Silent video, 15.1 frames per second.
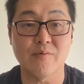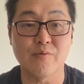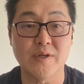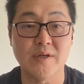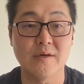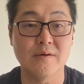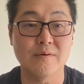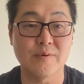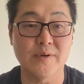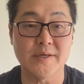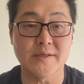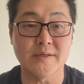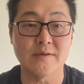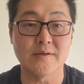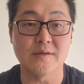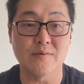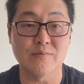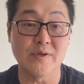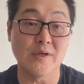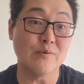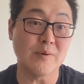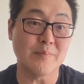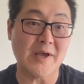We know
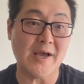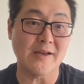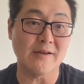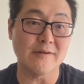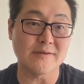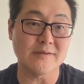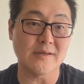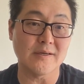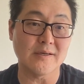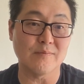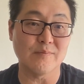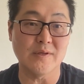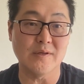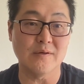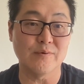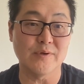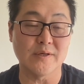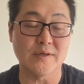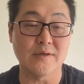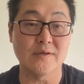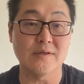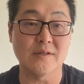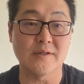what bad looks like, and we know what
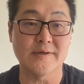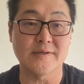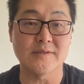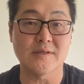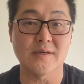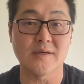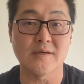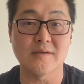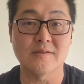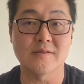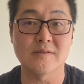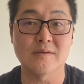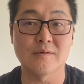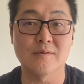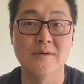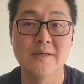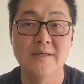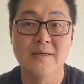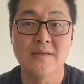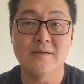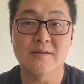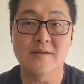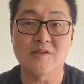good looks like. And so
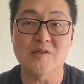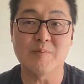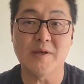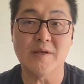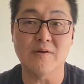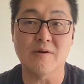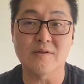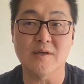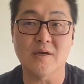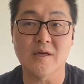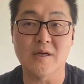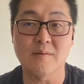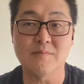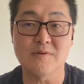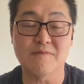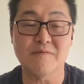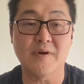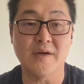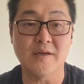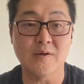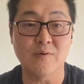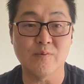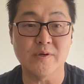let's spend our time
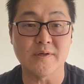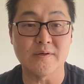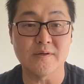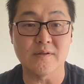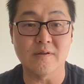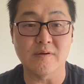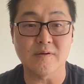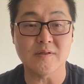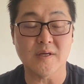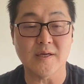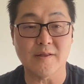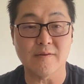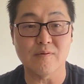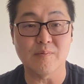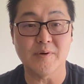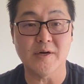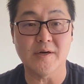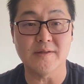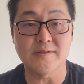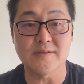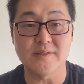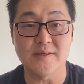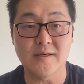defining what good looks like through
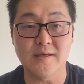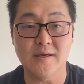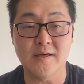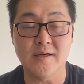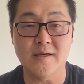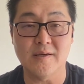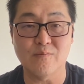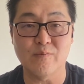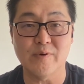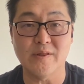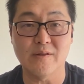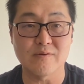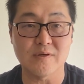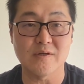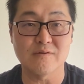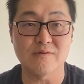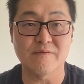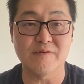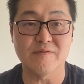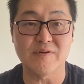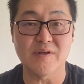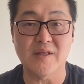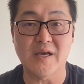policy. And when those
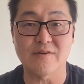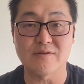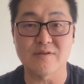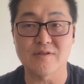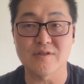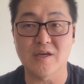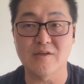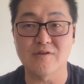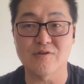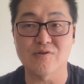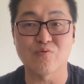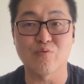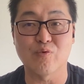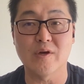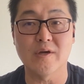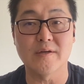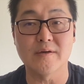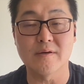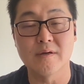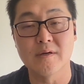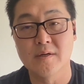150,000 changes run,